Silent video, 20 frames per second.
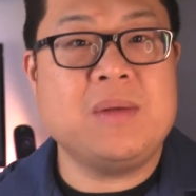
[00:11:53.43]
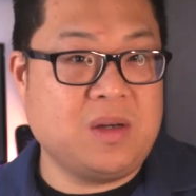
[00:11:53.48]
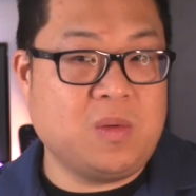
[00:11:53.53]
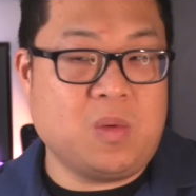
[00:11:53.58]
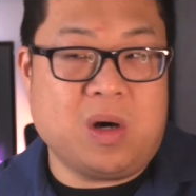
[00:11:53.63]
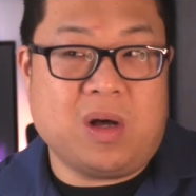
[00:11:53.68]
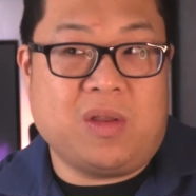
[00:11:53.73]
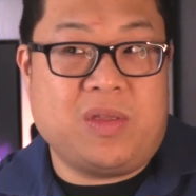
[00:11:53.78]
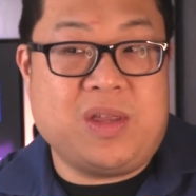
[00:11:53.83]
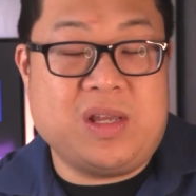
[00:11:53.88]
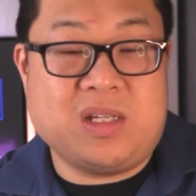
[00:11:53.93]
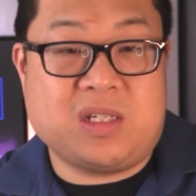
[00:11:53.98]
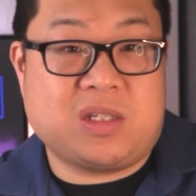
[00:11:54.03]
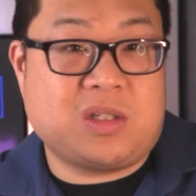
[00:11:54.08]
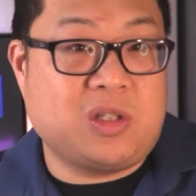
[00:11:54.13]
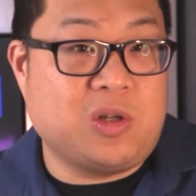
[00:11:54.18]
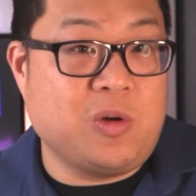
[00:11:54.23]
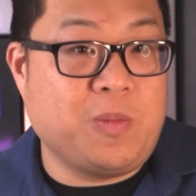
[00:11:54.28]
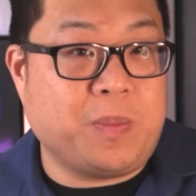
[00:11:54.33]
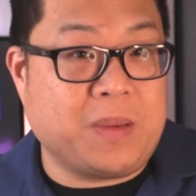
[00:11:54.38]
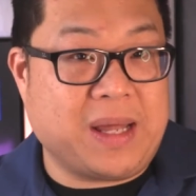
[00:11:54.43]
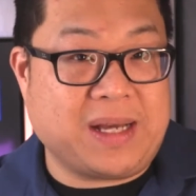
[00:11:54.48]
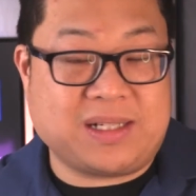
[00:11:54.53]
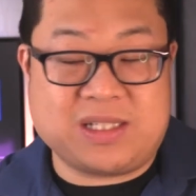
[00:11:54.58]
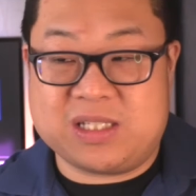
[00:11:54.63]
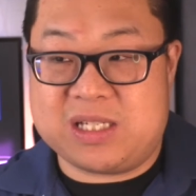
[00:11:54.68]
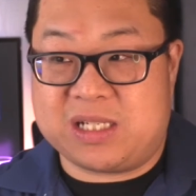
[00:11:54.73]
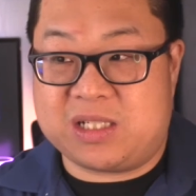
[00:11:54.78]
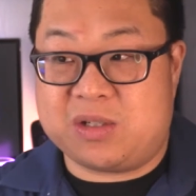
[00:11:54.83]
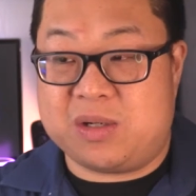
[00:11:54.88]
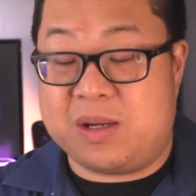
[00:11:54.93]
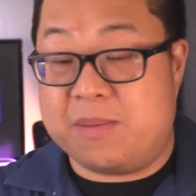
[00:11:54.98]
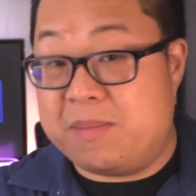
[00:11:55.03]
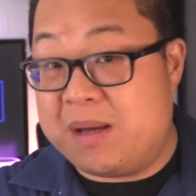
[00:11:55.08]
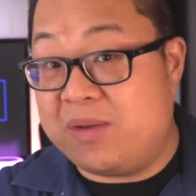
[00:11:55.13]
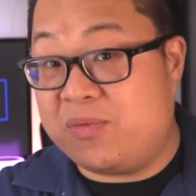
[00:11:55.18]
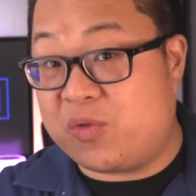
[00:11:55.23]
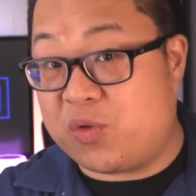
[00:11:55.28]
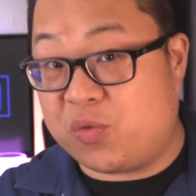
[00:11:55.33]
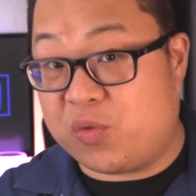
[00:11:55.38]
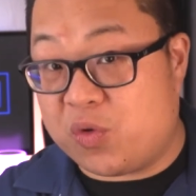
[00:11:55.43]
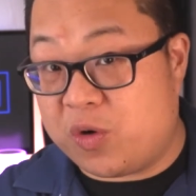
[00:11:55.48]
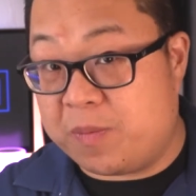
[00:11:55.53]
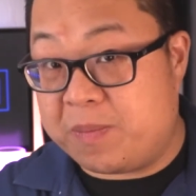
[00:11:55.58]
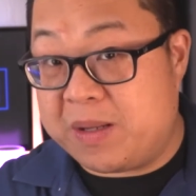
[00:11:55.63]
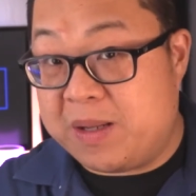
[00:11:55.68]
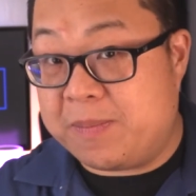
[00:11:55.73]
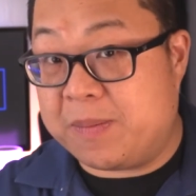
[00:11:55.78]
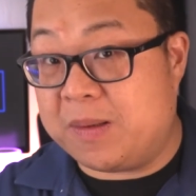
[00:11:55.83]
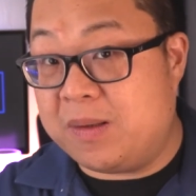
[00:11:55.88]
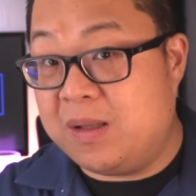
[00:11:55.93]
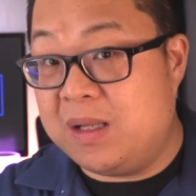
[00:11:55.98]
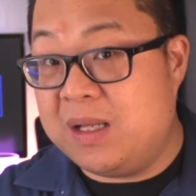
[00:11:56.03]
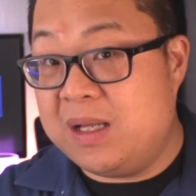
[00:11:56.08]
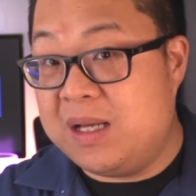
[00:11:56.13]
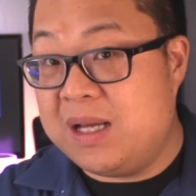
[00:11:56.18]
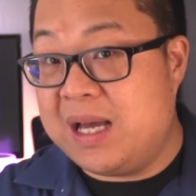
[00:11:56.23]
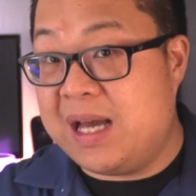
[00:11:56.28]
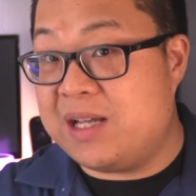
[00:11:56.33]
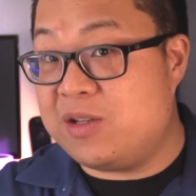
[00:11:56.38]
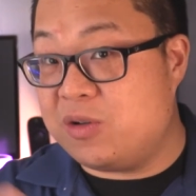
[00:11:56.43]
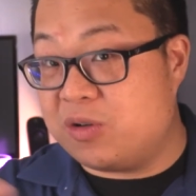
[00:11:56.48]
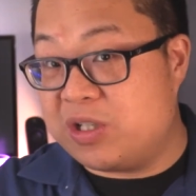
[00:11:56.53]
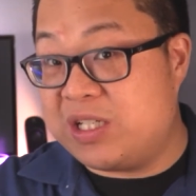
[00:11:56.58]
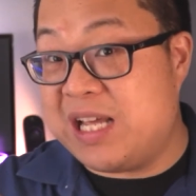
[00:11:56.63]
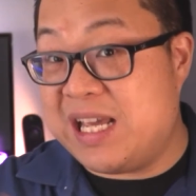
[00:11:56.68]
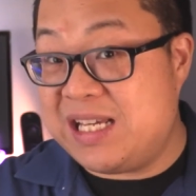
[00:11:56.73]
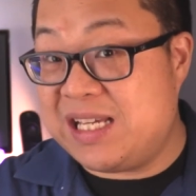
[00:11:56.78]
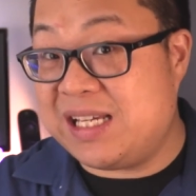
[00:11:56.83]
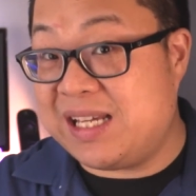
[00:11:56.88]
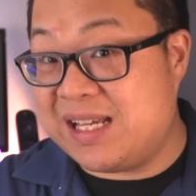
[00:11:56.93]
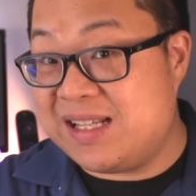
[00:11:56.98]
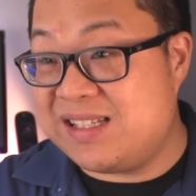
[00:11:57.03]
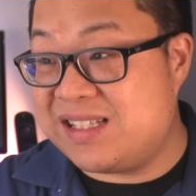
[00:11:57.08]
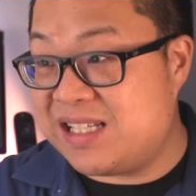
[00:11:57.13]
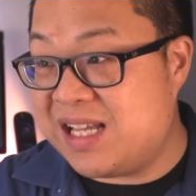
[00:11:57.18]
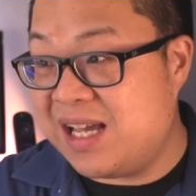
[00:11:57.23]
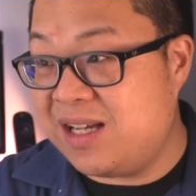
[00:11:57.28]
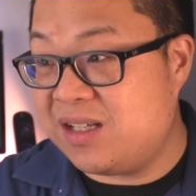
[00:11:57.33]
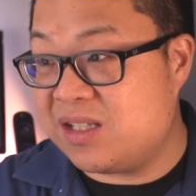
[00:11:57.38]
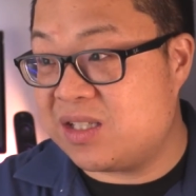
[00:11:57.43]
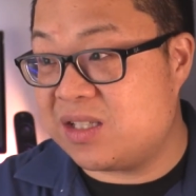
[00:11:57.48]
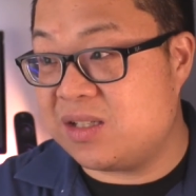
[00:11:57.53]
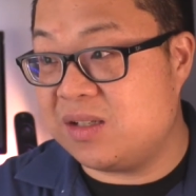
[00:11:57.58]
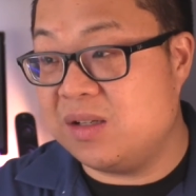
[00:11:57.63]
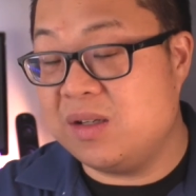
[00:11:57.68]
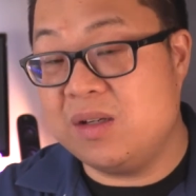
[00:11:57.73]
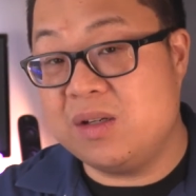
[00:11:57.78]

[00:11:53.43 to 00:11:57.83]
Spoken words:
Well, this duplex is actually meant for 4 people and you're taking in 6.